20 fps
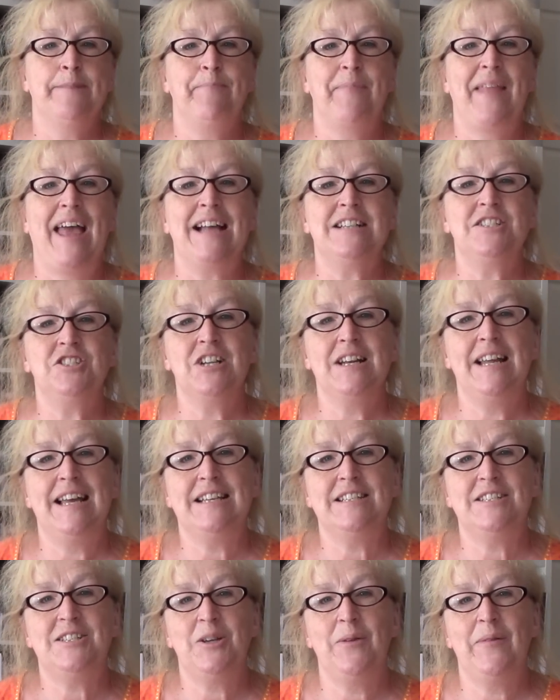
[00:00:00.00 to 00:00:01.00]
Angela
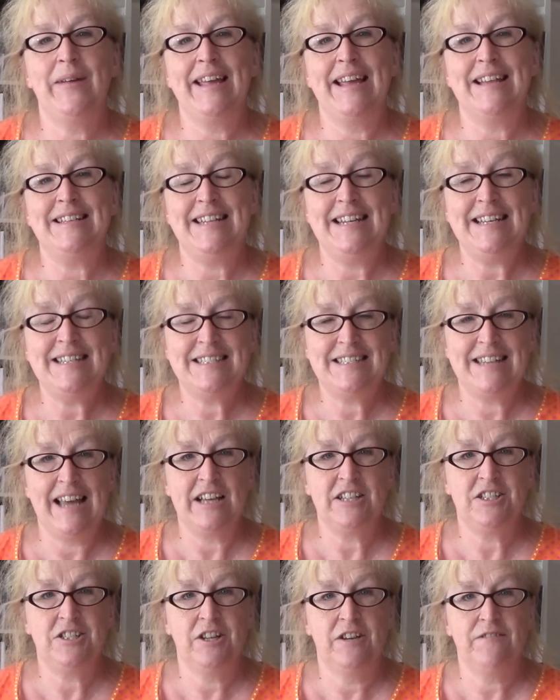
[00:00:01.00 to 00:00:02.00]
is doing a
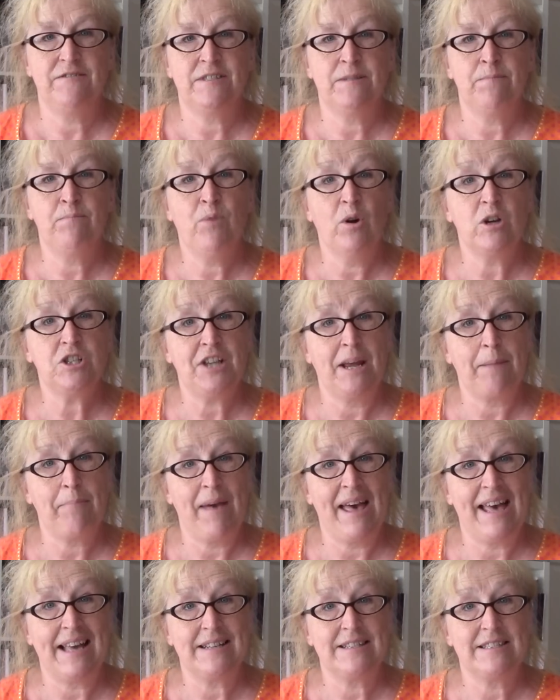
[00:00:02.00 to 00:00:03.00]
destash of some project
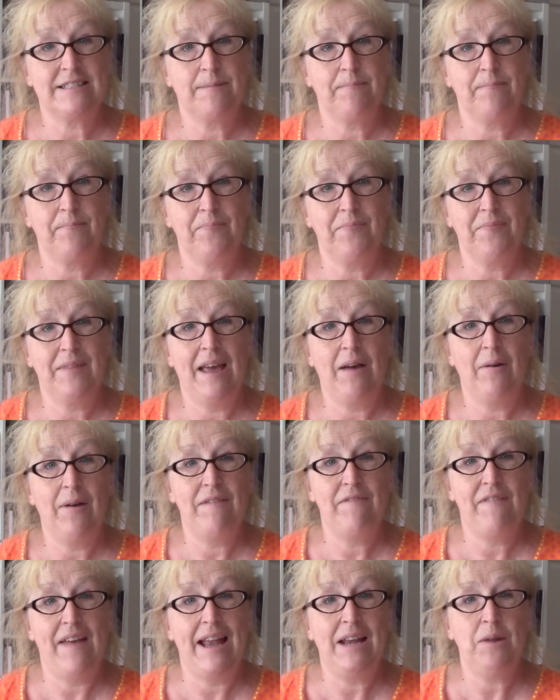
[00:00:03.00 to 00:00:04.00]
bags. Now,
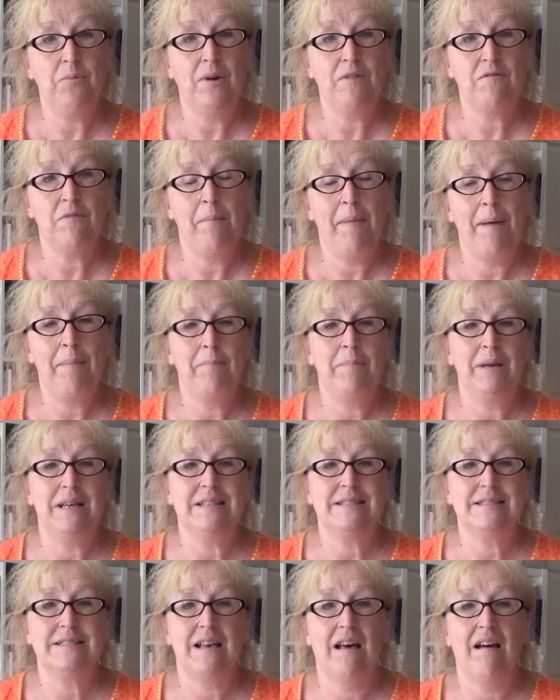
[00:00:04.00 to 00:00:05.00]
if anyone
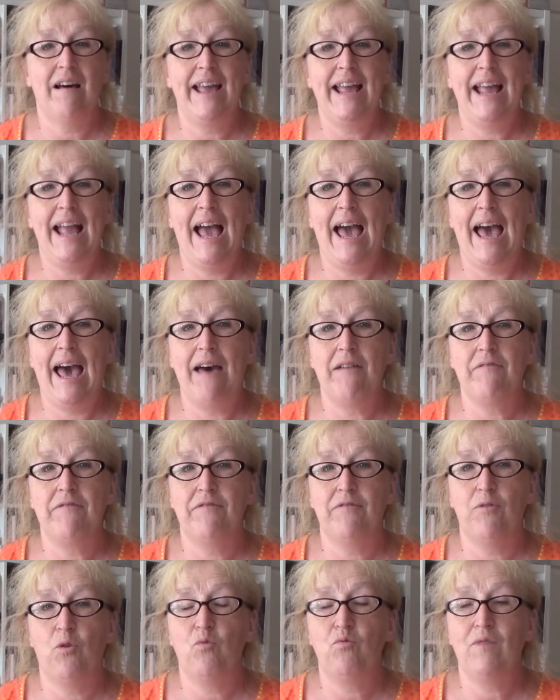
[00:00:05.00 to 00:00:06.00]
remembers, I
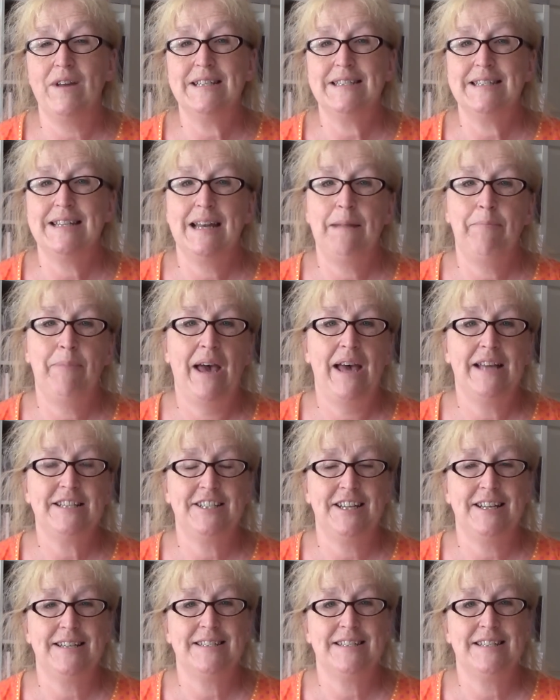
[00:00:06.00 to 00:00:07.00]
have or recently
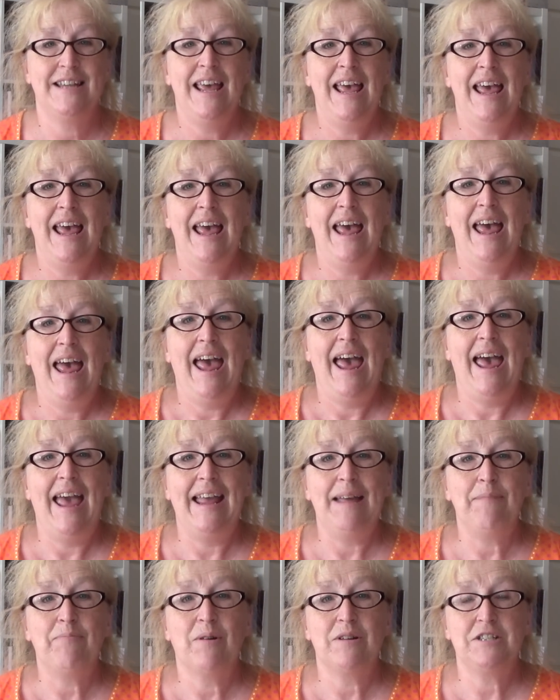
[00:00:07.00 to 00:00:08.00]
purchased
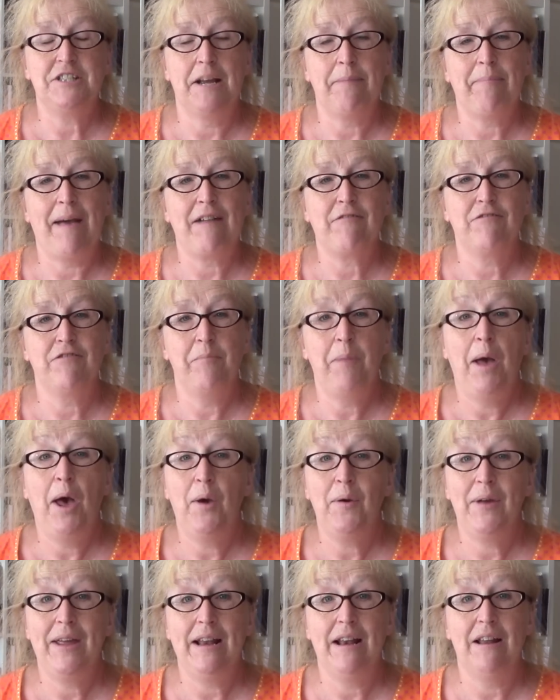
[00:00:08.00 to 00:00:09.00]
a project bag from
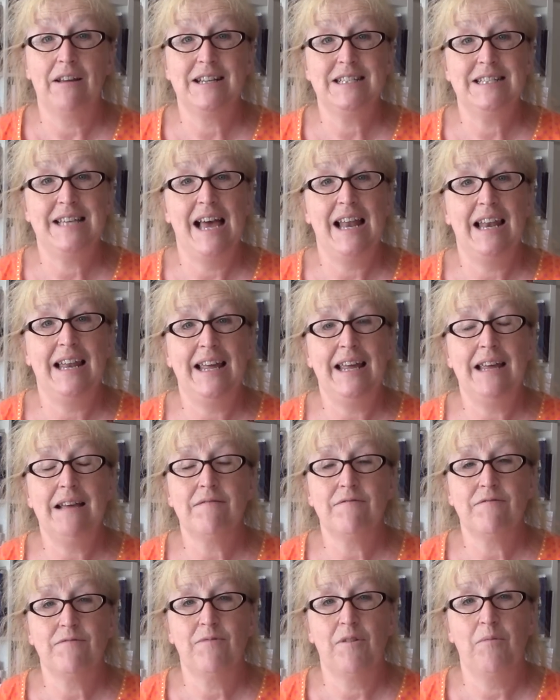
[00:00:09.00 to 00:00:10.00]
Joji Bag
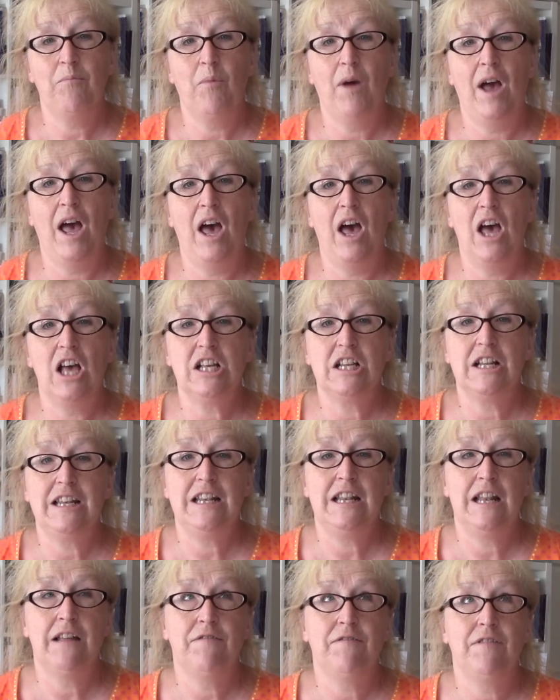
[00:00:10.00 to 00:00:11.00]
from her
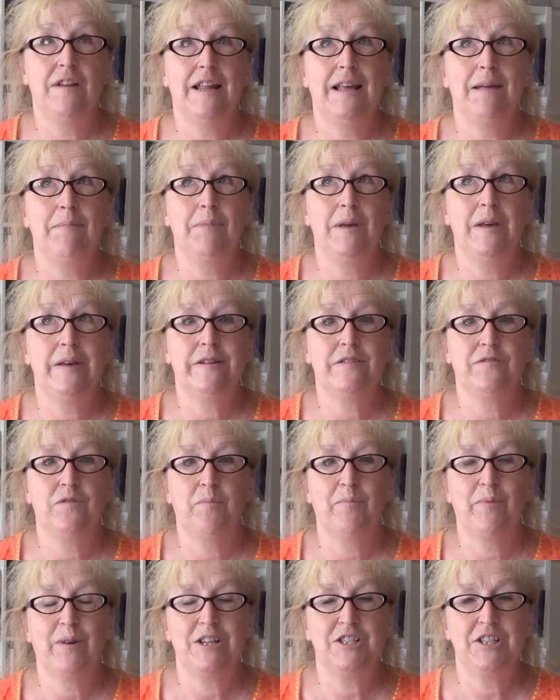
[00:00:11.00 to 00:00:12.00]
lovely, beautiful
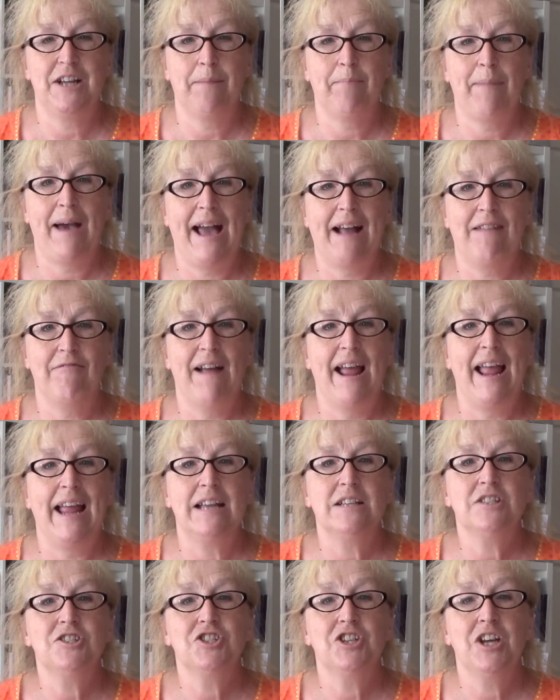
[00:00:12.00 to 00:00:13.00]
project bag
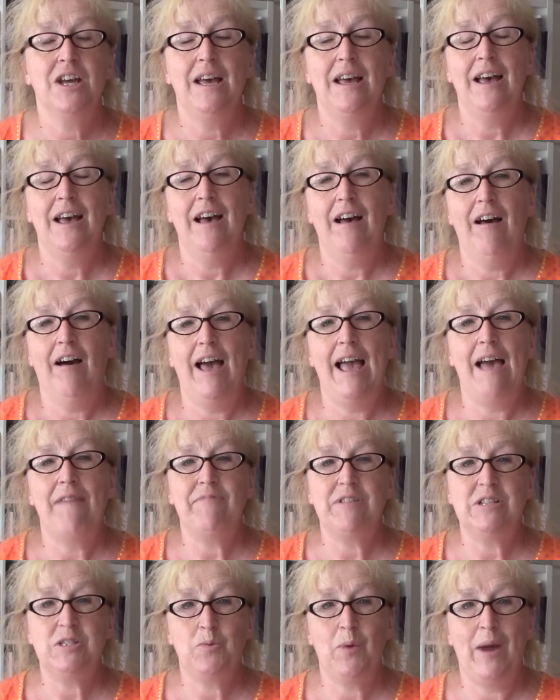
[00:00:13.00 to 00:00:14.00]
range. I have
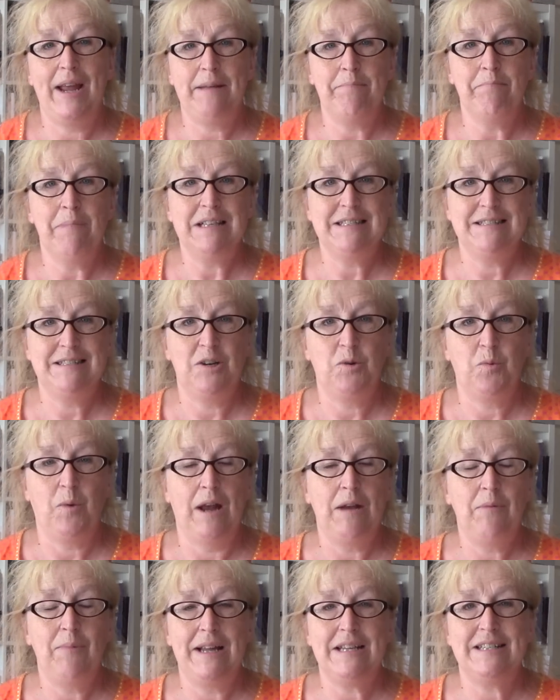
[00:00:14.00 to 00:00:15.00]
the suede mustard
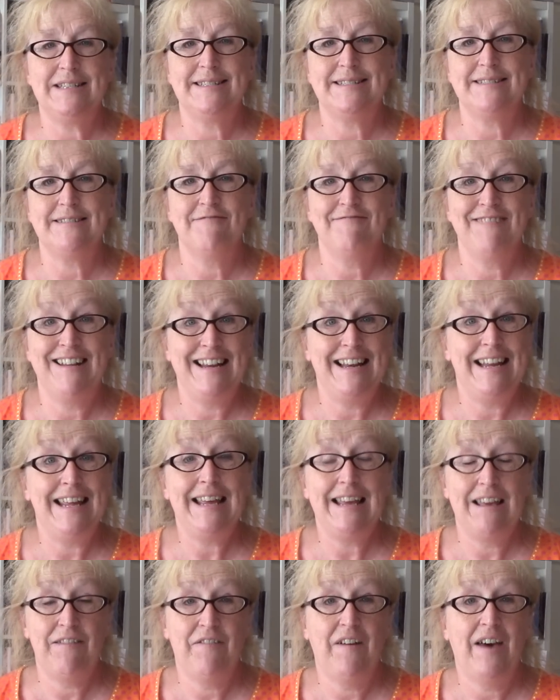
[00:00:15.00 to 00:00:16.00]
one, which
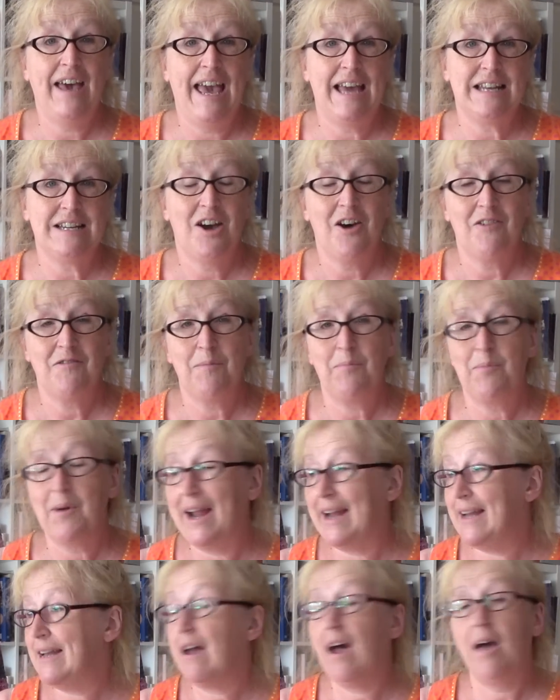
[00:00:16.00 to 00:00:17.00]
really, if I had half a
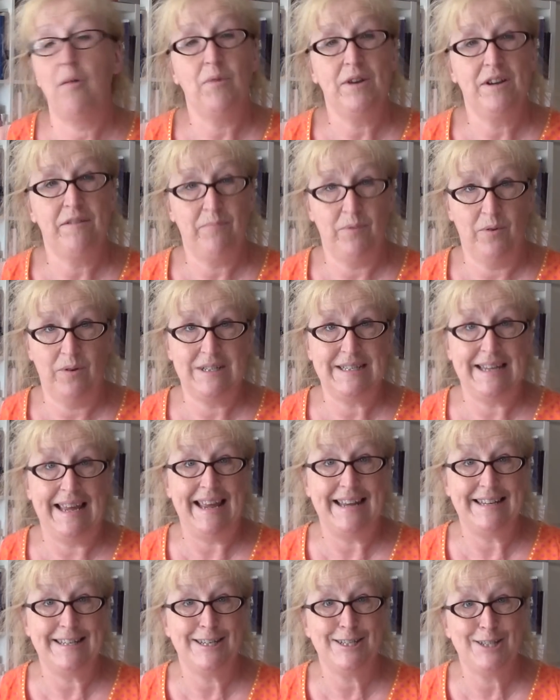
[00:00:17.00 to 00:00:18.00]
brain, I would have brought it
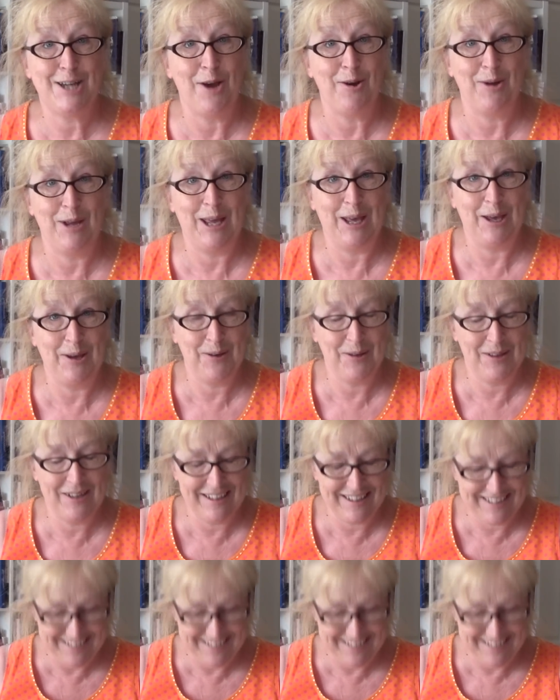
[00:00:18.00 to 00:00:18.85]
here to show you.